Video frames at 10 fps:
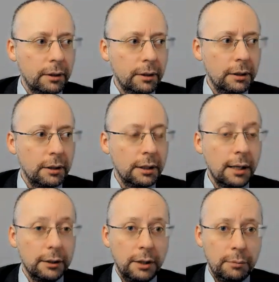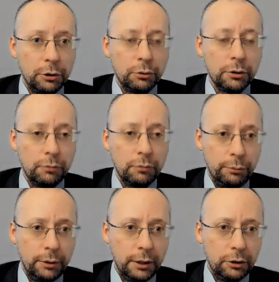he got his damage to his
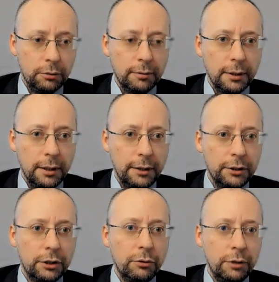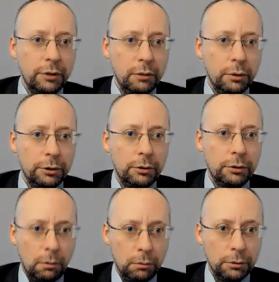reputation, and his career was
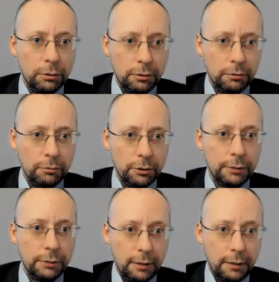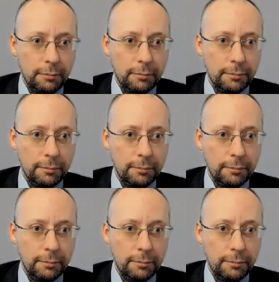stalled for some time.